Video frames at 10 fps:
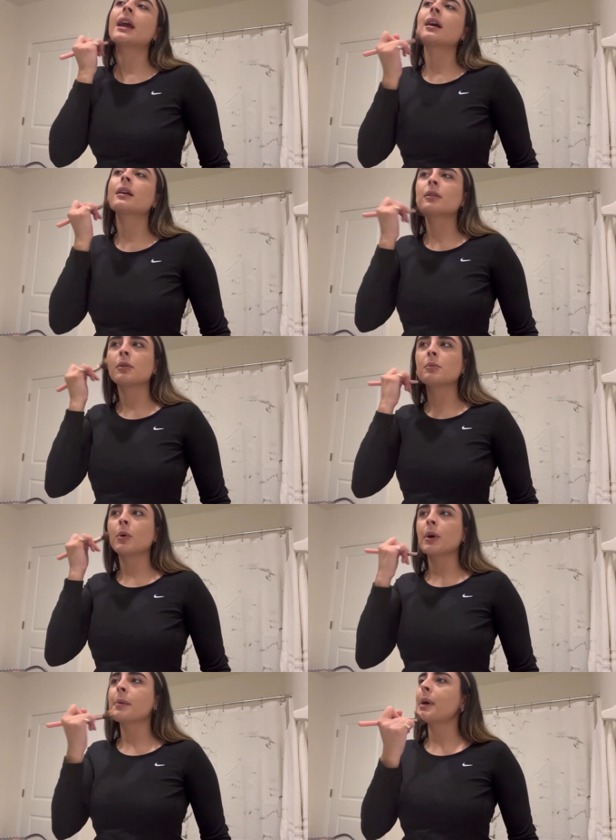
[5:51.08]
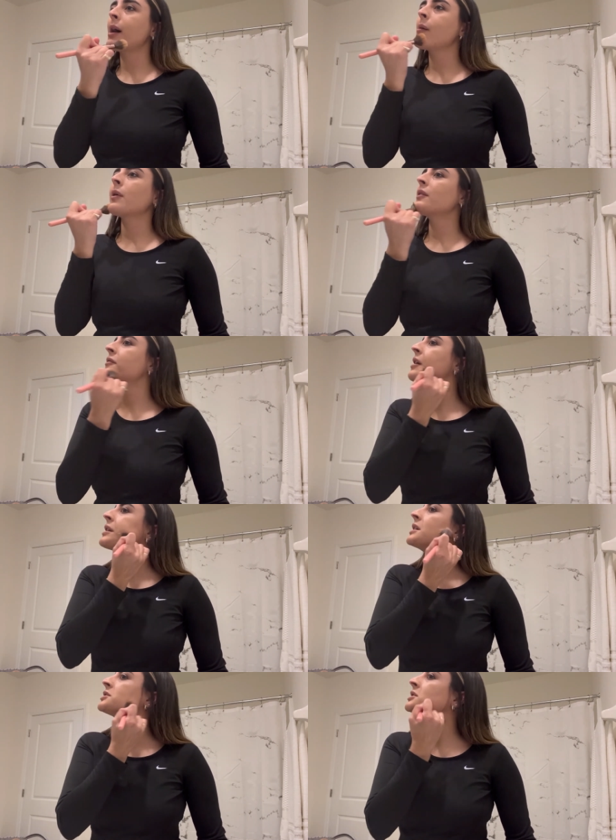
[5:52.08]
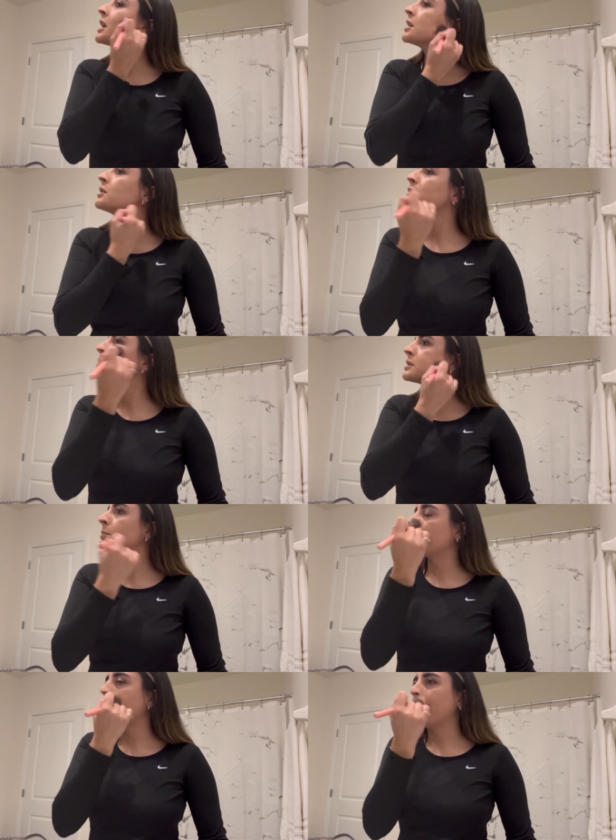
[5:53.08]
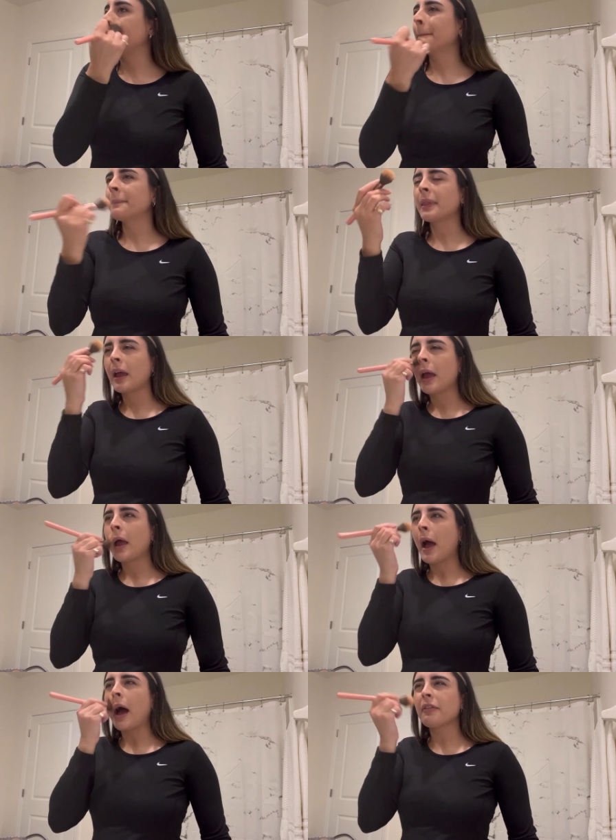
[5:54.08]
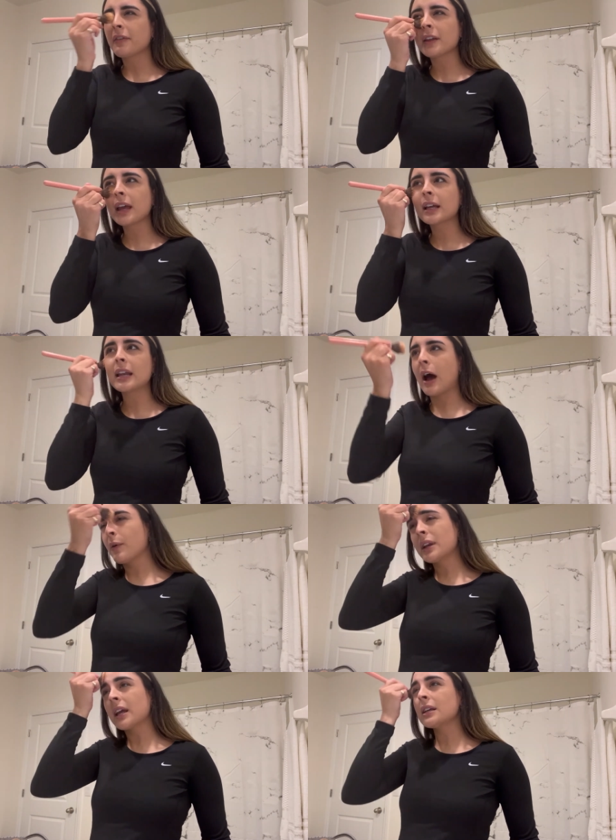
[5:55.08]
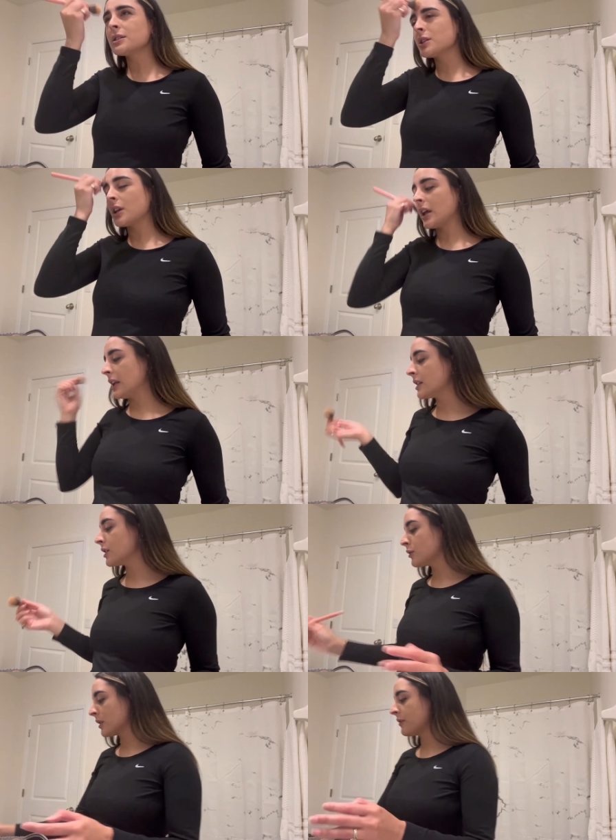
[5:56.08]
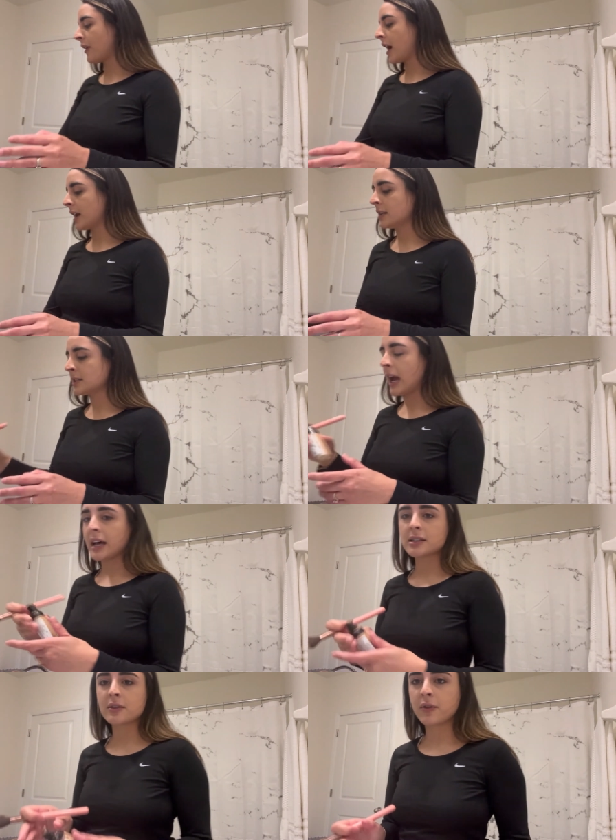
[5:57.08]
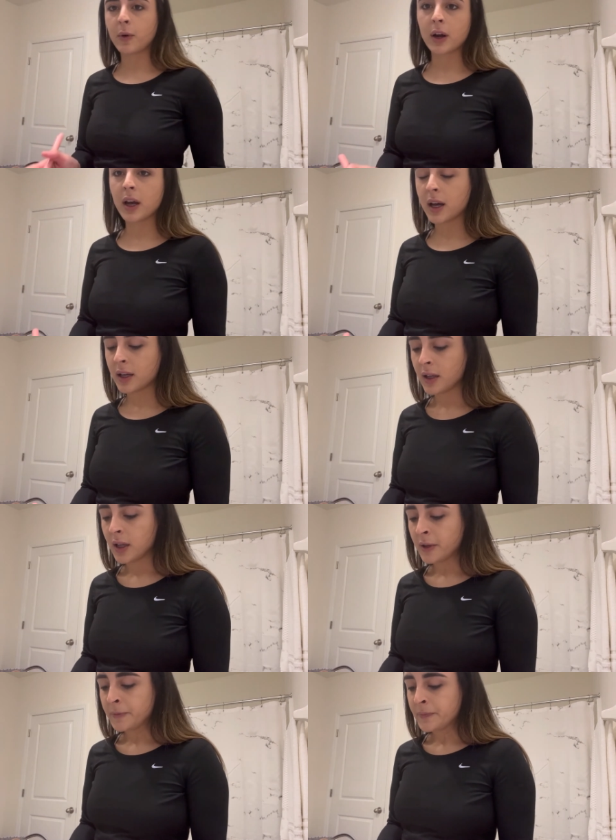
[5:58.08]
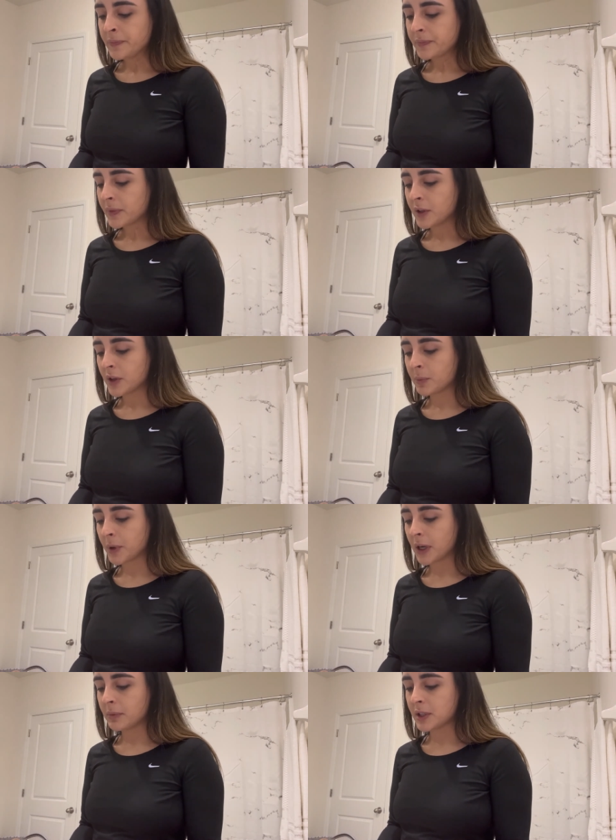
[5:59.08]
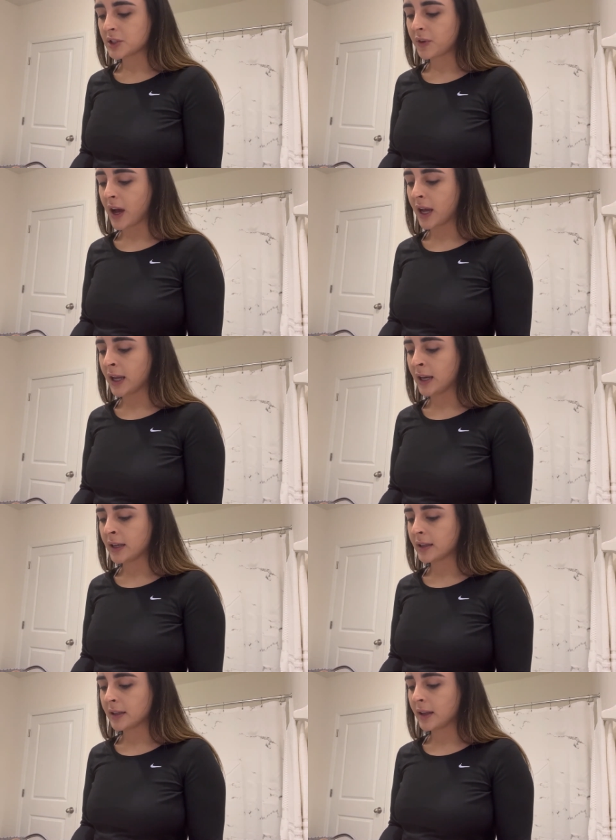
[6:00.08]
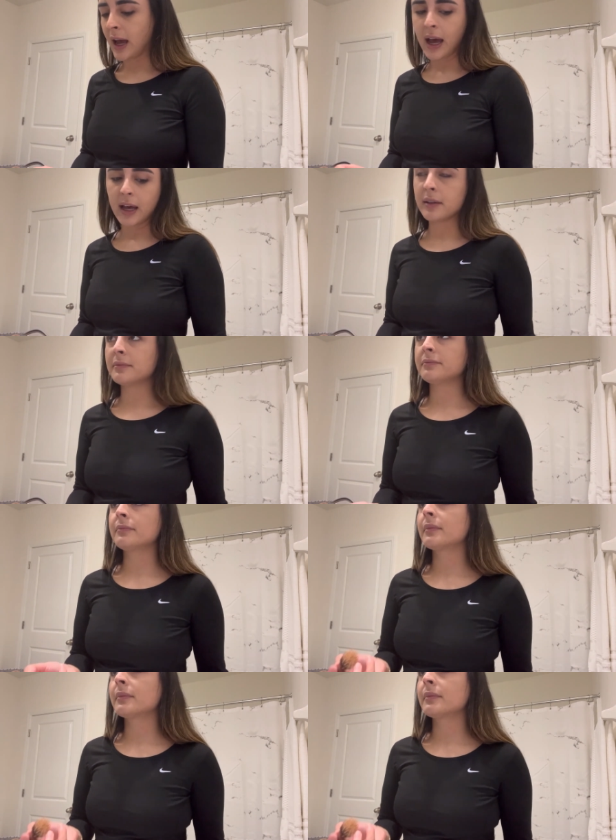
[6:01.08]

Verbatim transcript: care a little more about what foundation I used. But I feel like nowadays, anything you can find at Sephora, you can pretty much find at